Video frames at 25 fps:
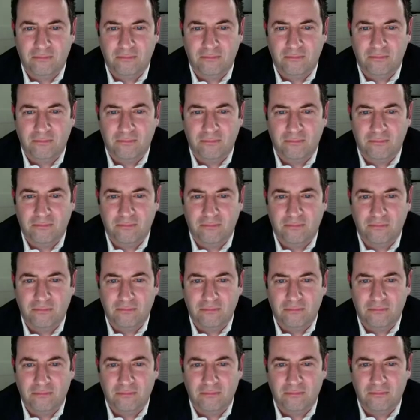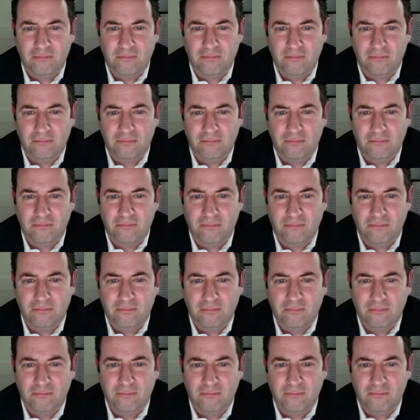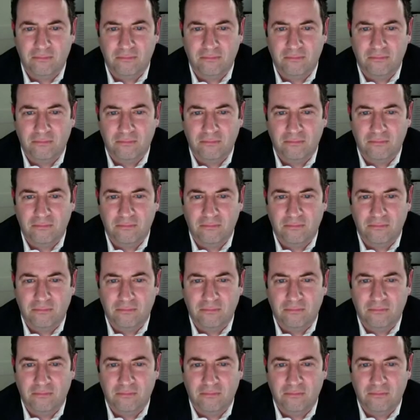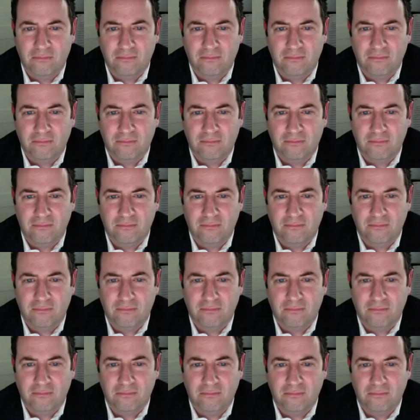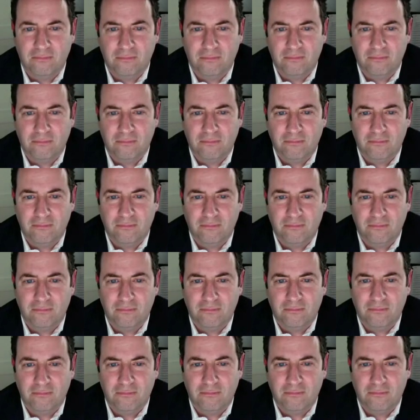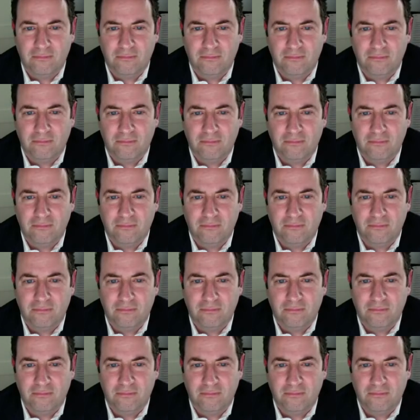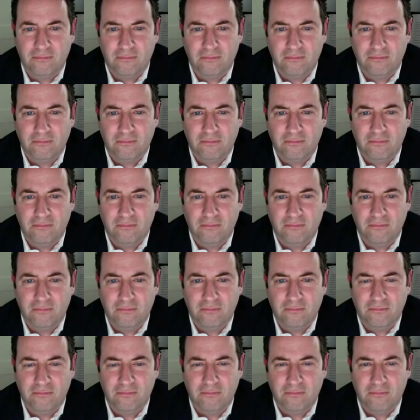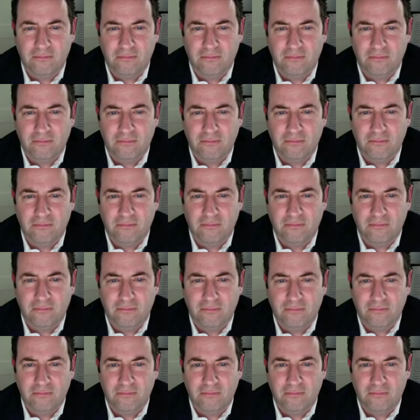(not speaking)